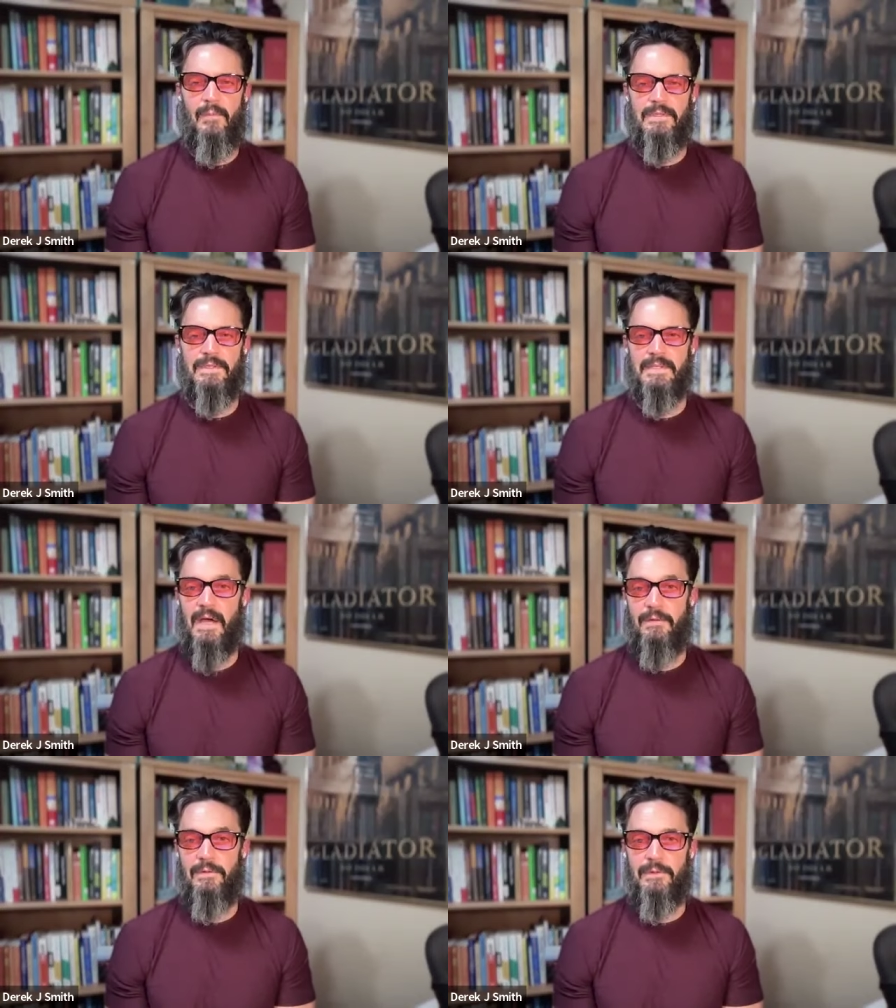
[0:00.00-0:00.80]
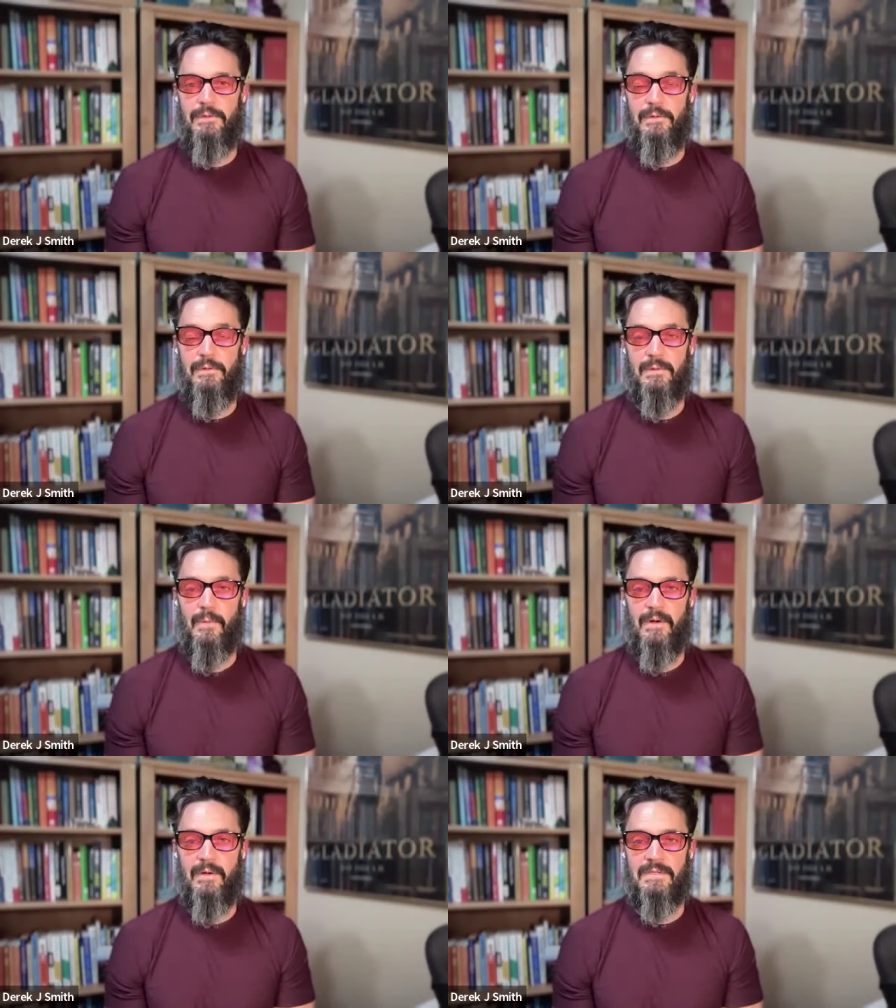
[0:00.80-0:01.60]
but just how you can
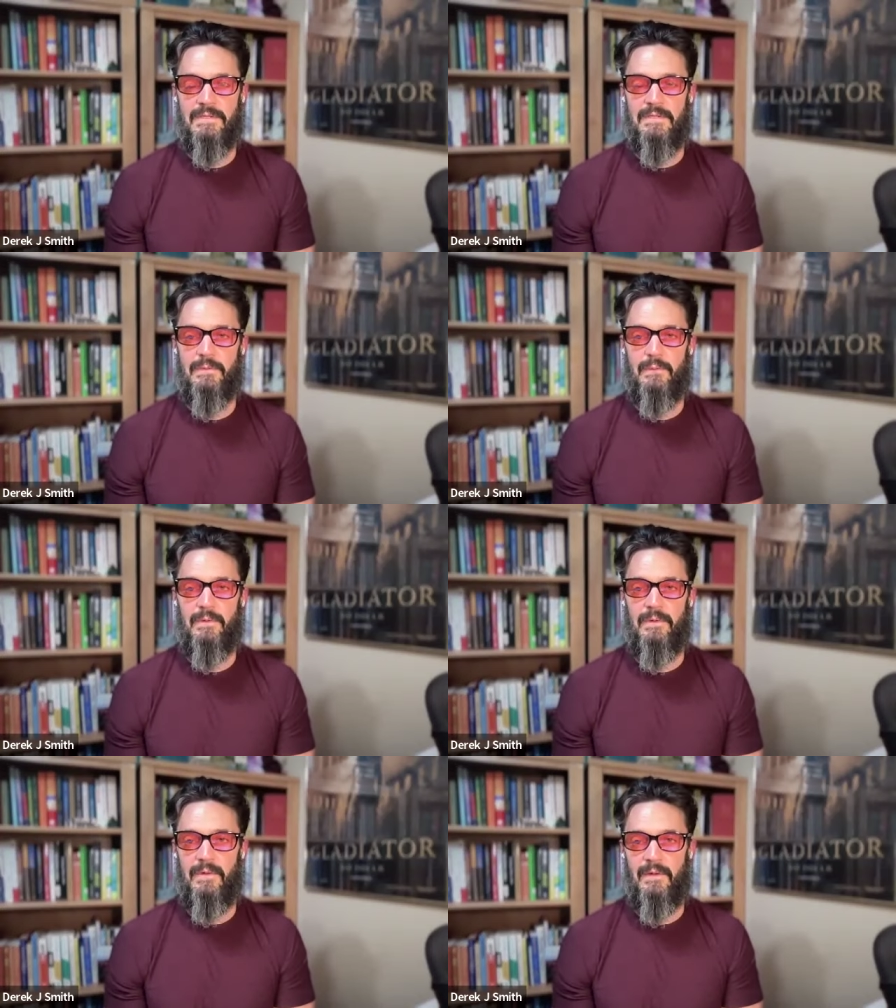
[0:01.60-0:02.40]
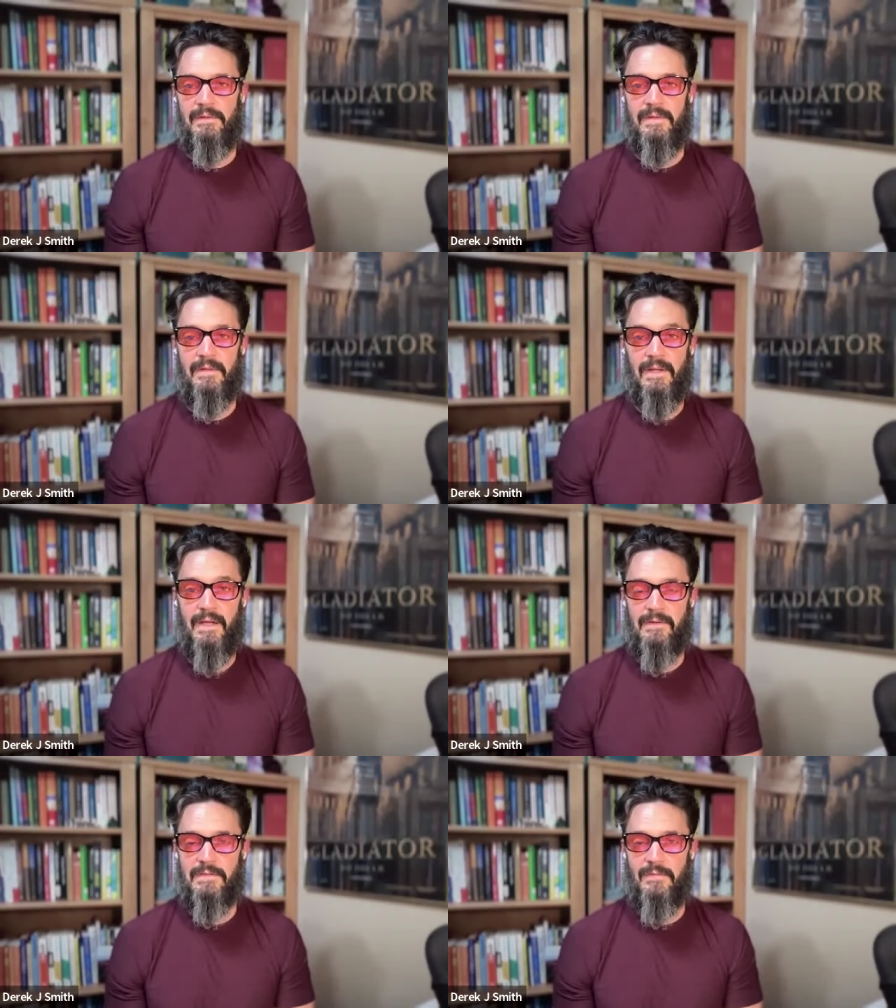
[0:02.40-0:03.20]
use awareness as a tool, and the
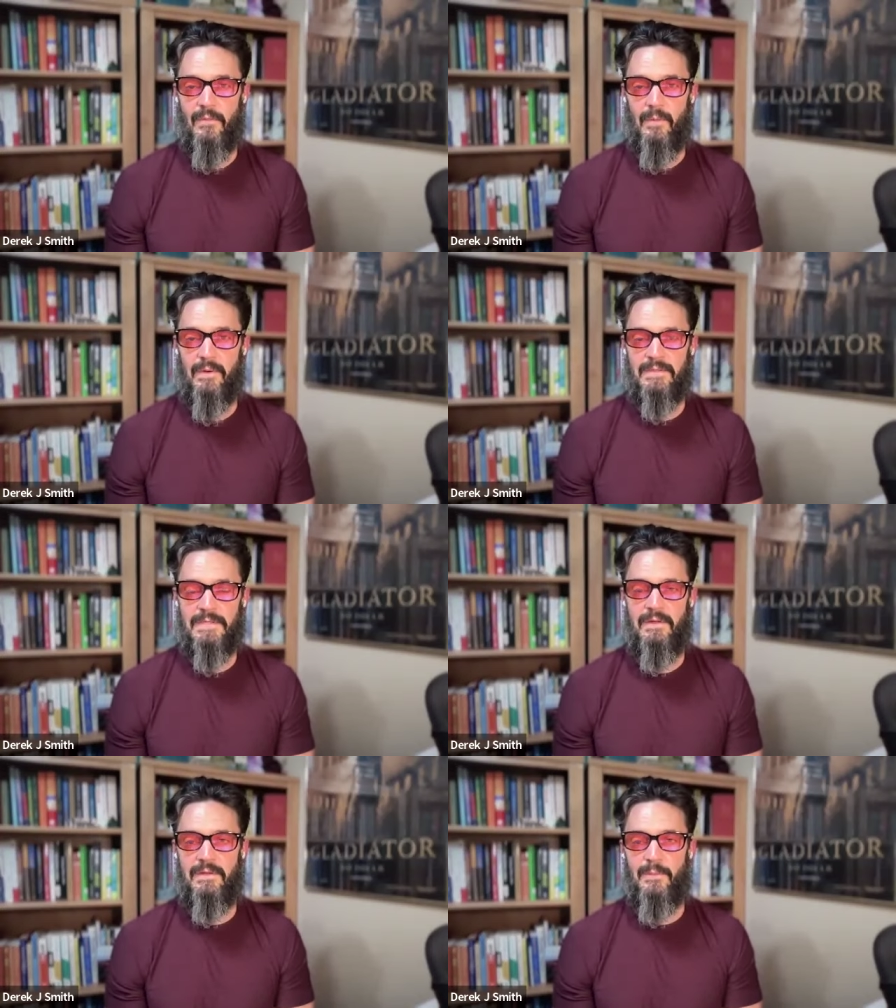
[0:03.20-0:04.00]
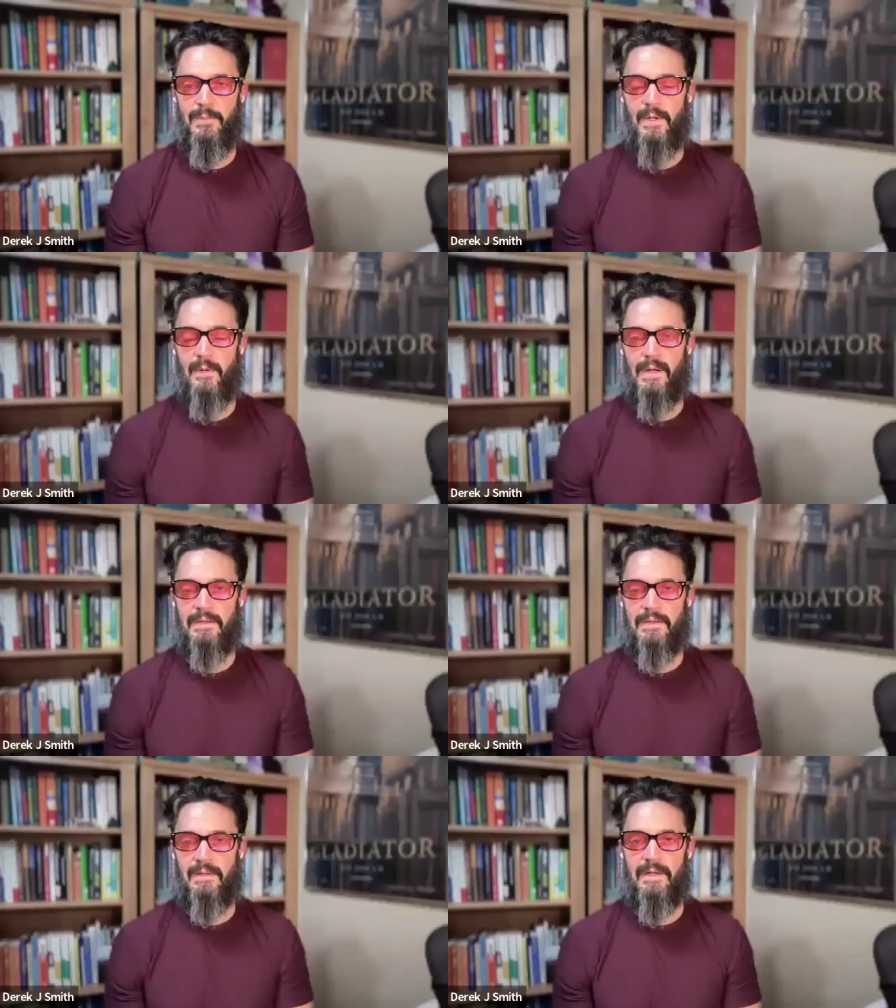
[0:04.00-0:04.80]
layers of awareness, how you can peel
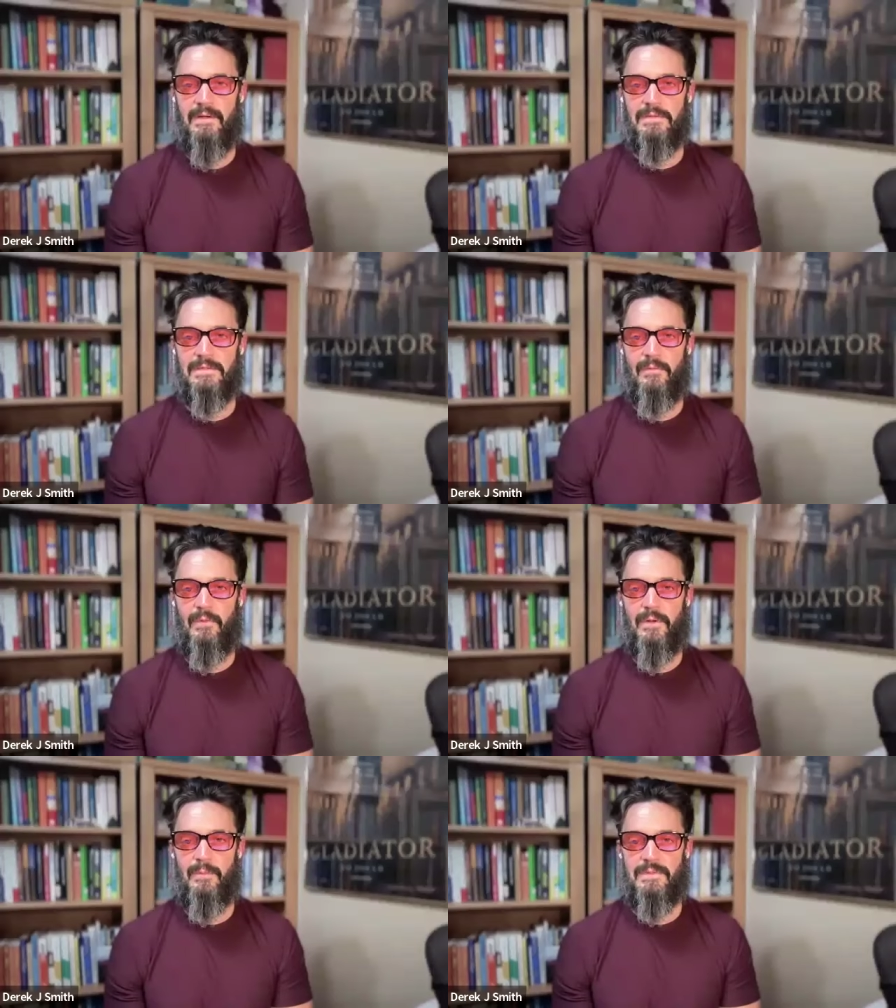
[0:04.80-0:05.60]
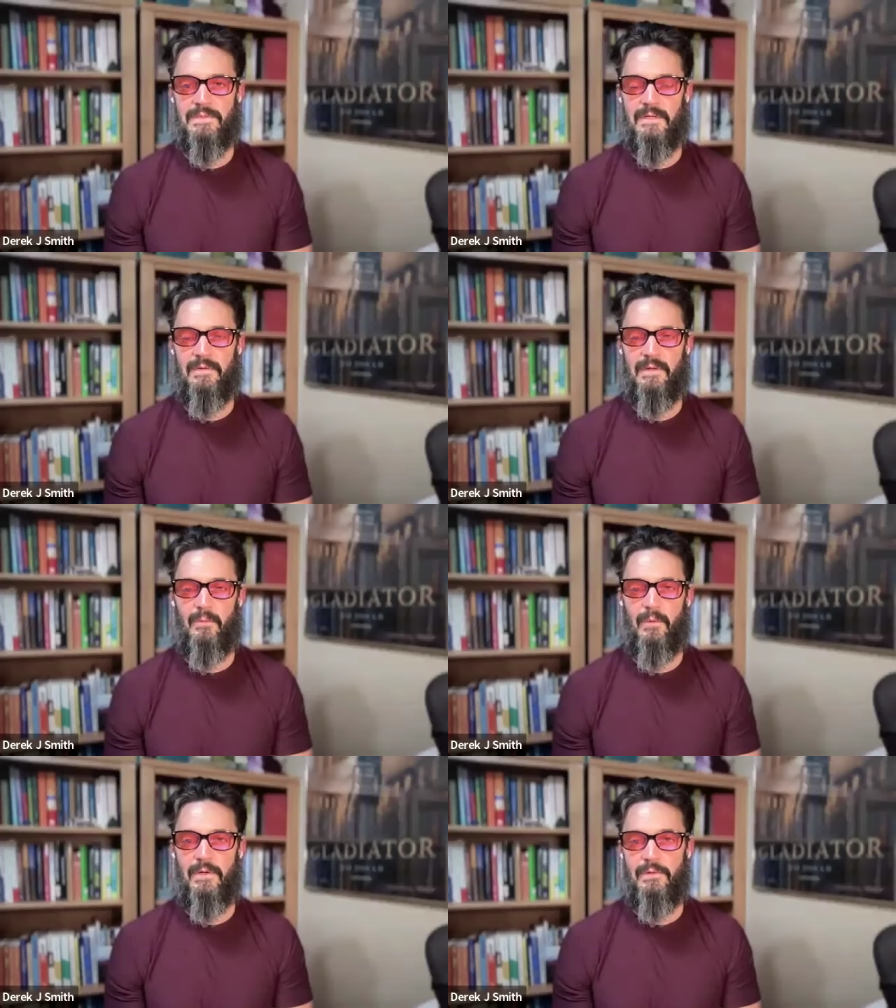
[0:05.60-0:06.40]
back the layers of what you're
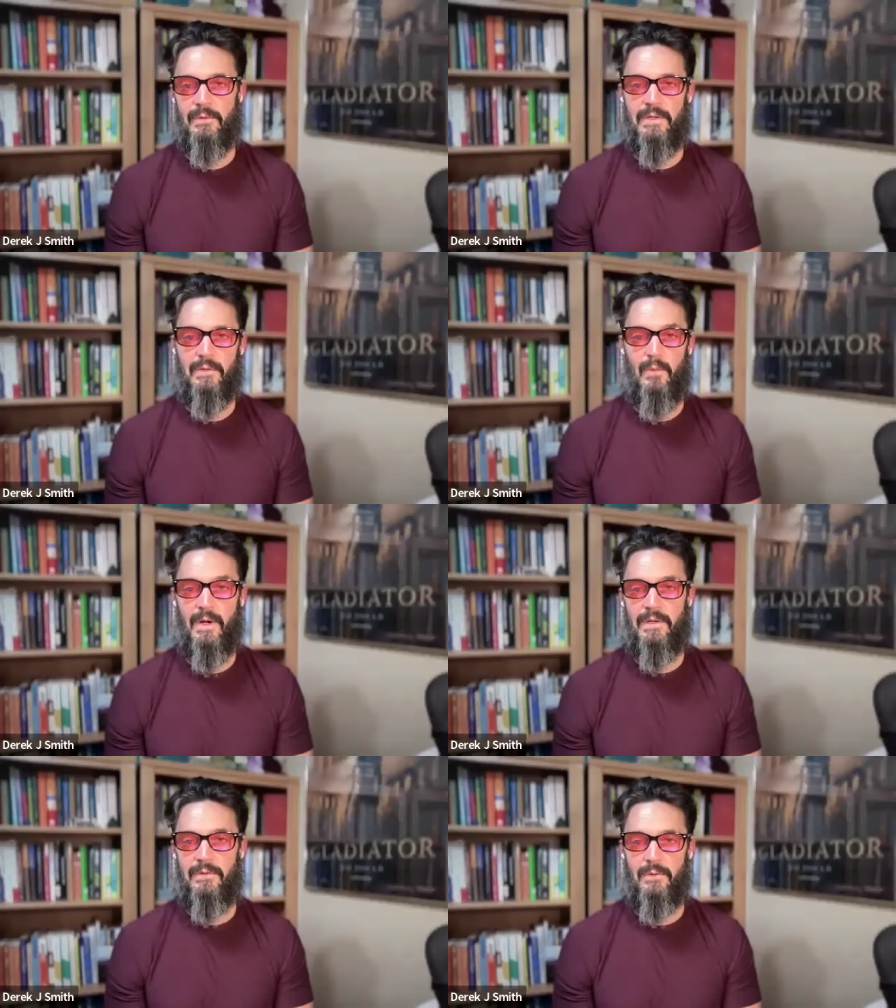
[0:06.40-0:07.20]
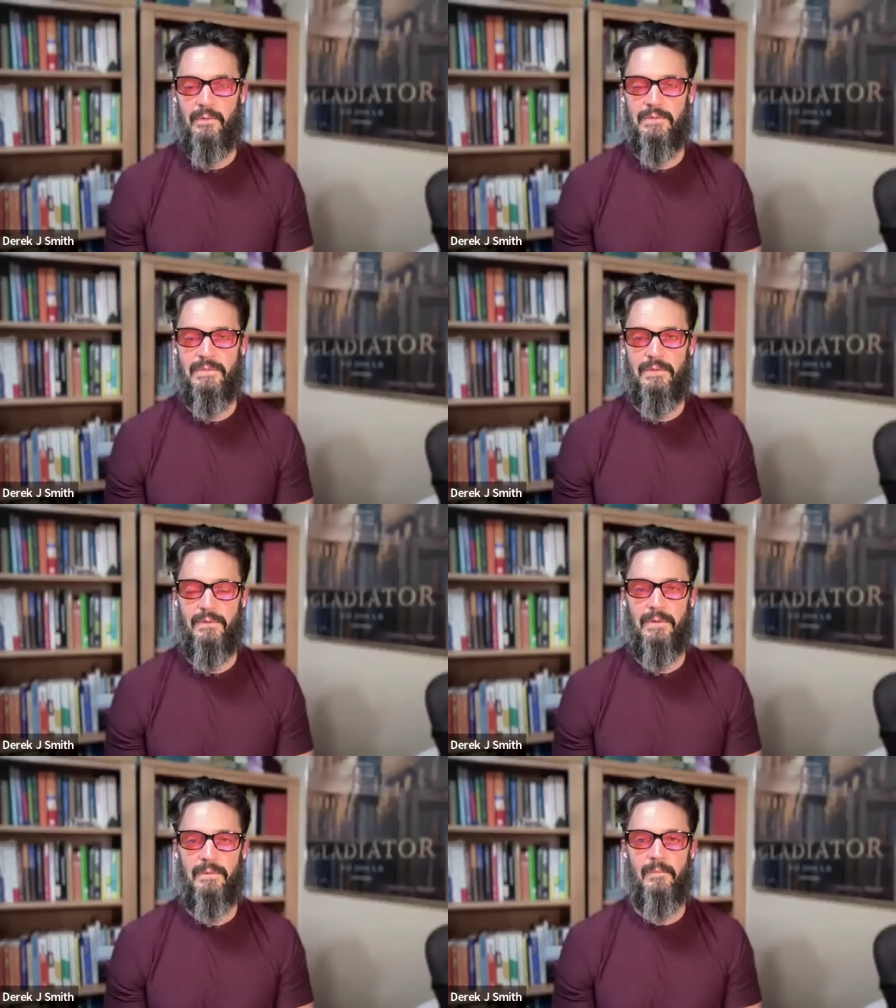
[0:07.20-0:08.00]
perceiving and what you're doing and why you're doing what you're
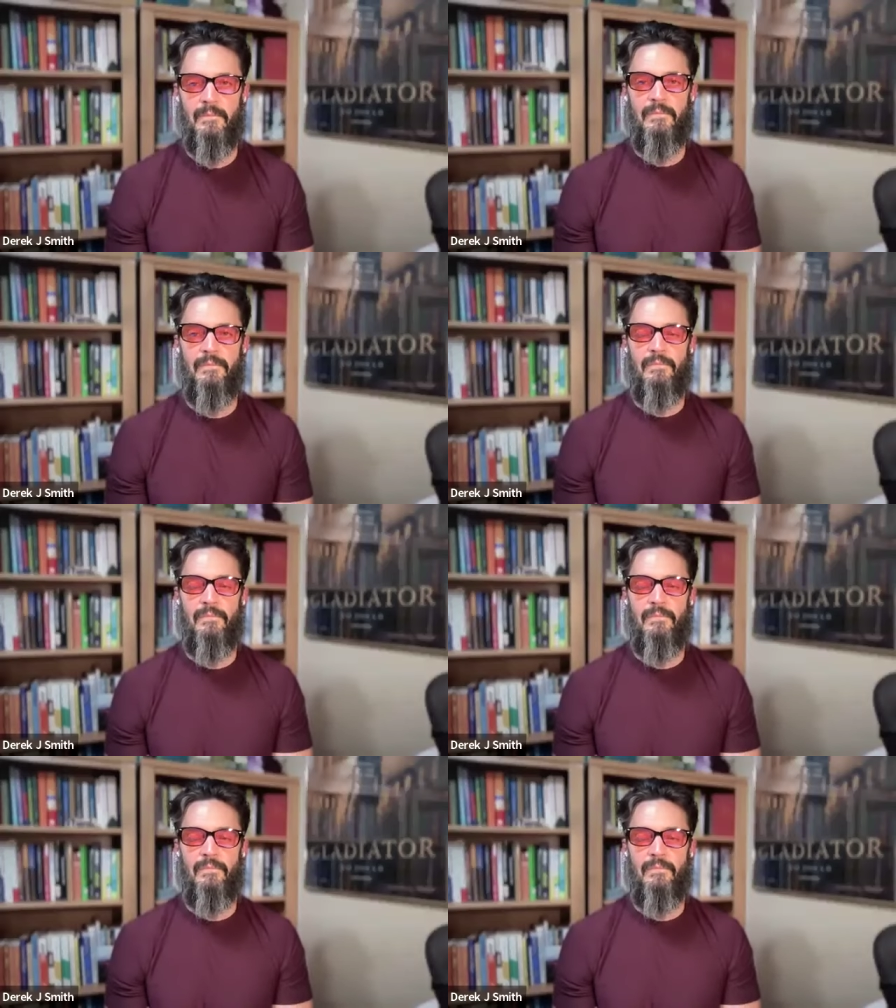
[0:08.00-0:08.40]
doing,